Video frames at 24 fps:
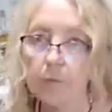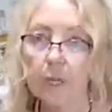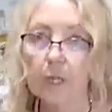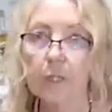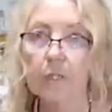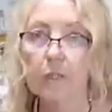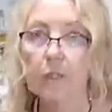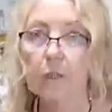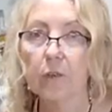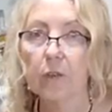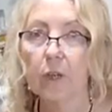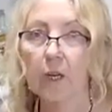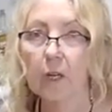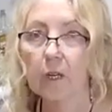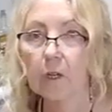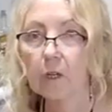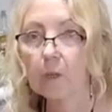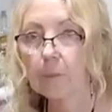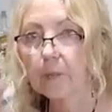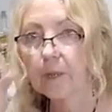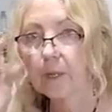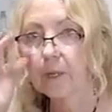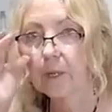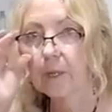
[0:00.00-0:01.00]
so the
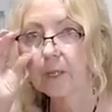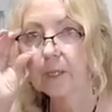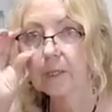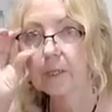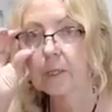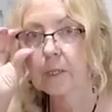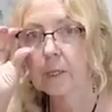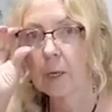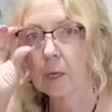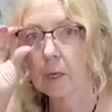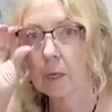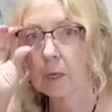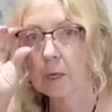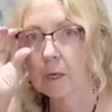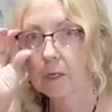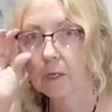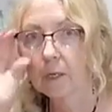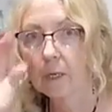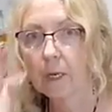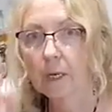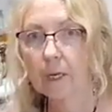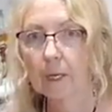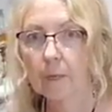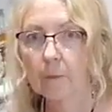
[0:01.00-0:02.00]
huckleberries are
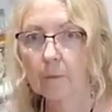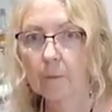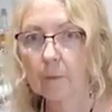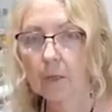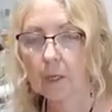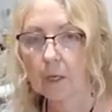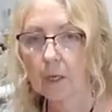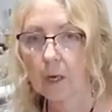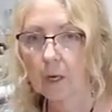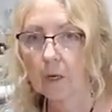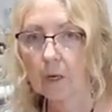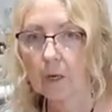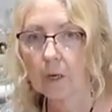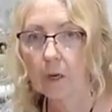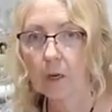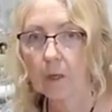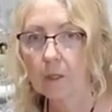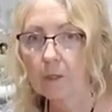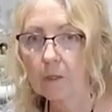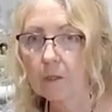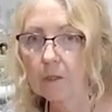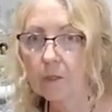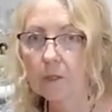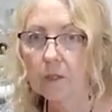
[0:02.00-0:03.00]

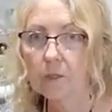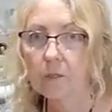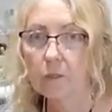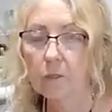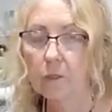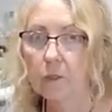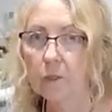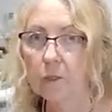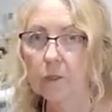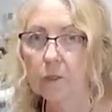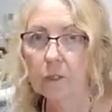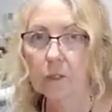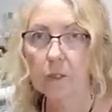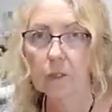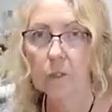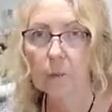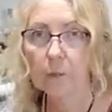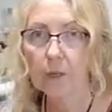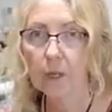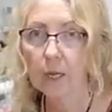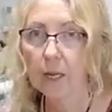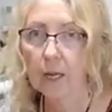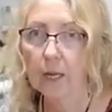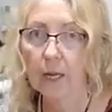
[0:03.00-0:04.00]
also
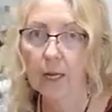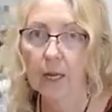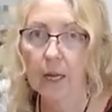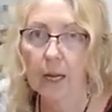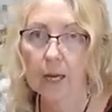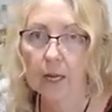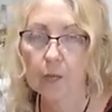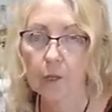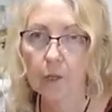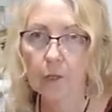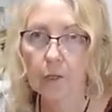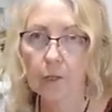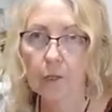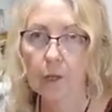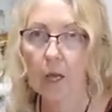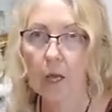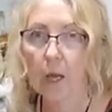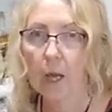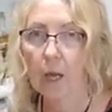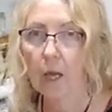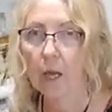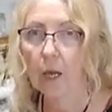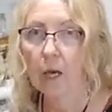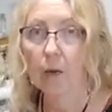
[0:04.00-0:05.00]
super high in iron.
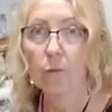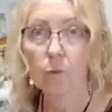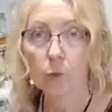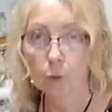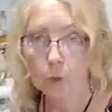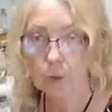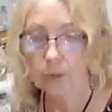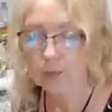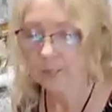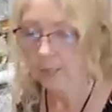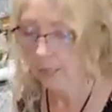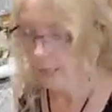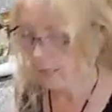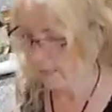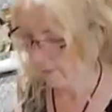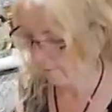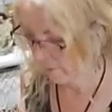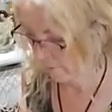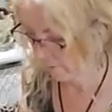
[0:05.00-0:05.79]
Of course, they have the